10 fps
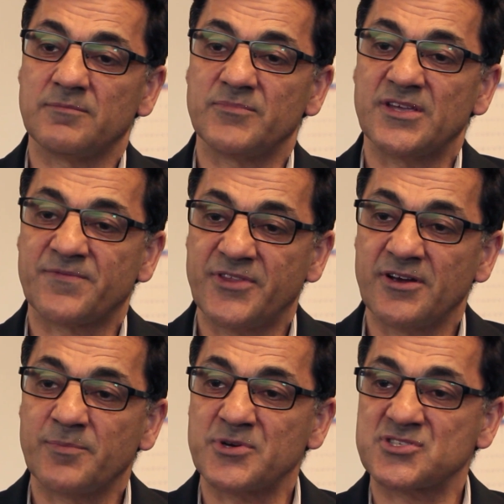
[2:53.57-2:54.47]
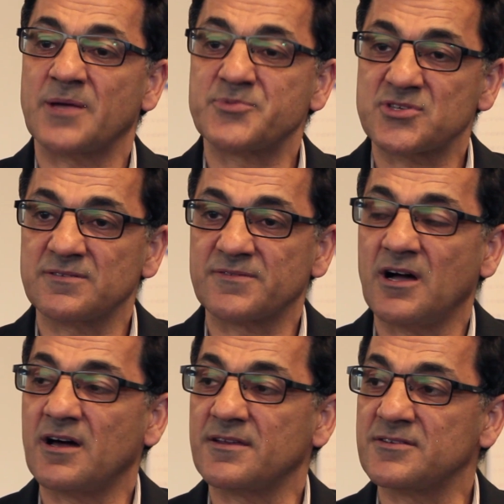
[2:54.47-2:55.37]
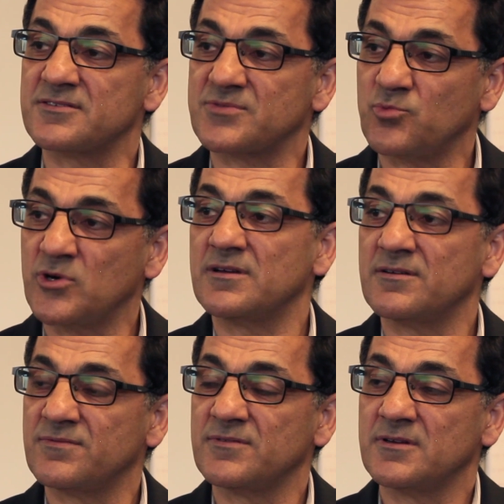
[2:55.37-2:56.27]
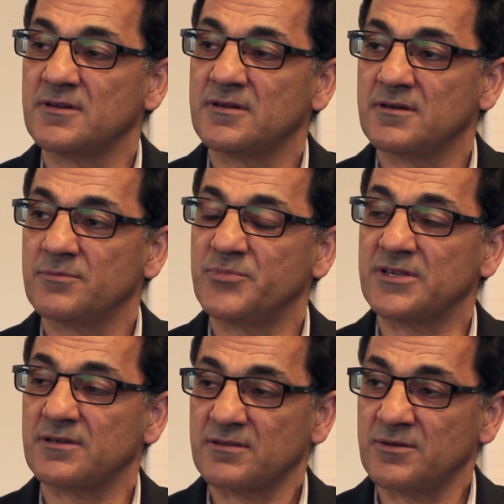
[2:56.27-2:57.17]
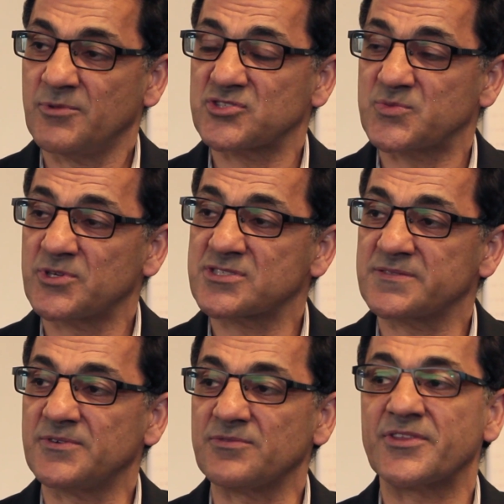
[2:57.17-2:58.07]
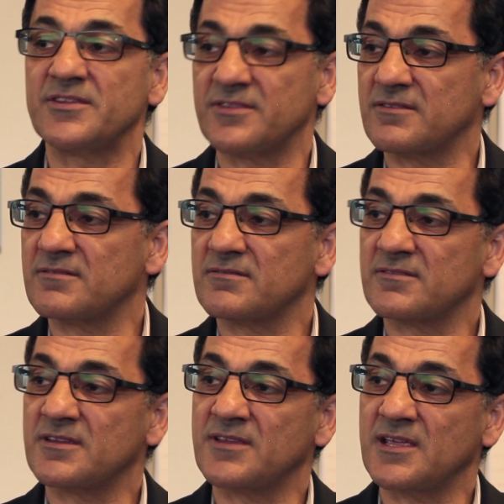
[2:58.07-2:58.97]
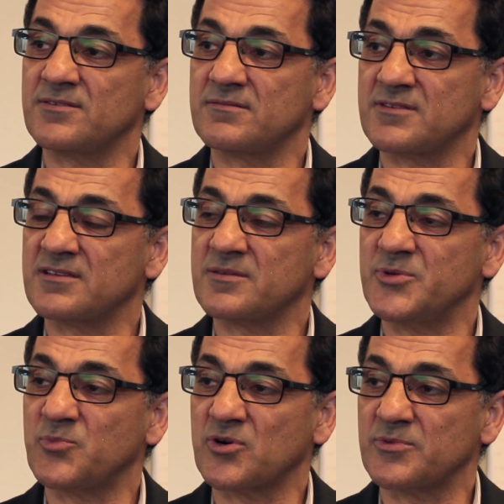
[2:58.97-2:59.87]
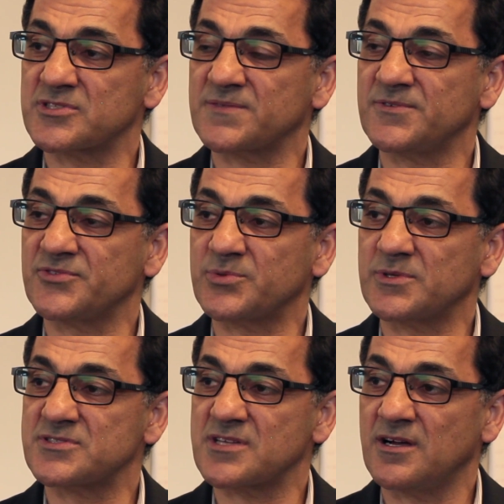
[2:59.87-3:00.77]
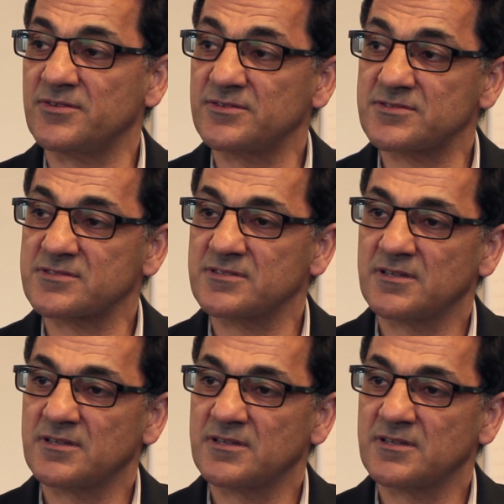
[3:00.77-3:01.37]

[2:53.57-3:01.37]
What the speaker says: if their perception of God is one of being the most merciful, then they tend to be more merciful towards others.